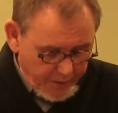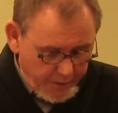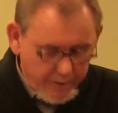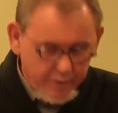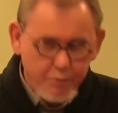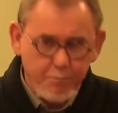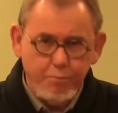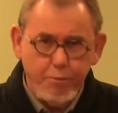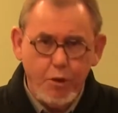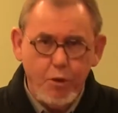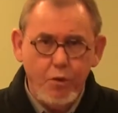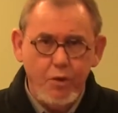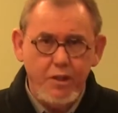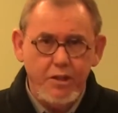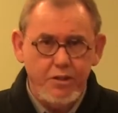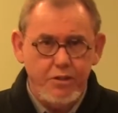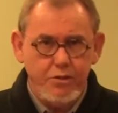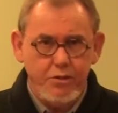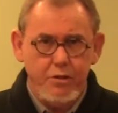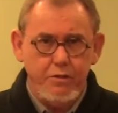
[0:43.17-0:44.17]
is
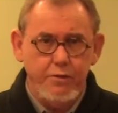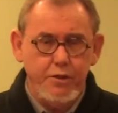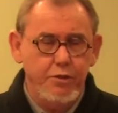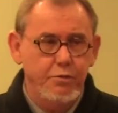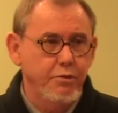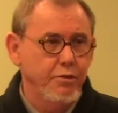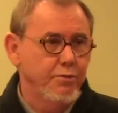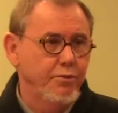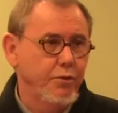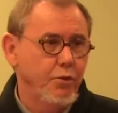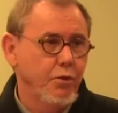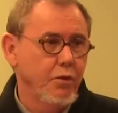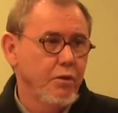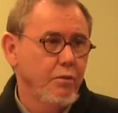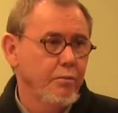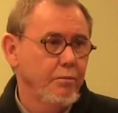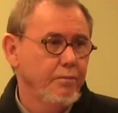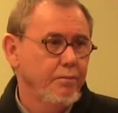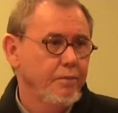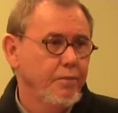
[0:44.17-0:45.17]
BOA a service
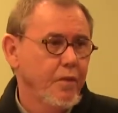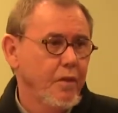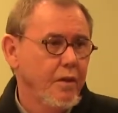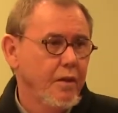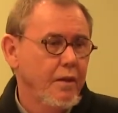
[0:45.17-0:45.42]
reform?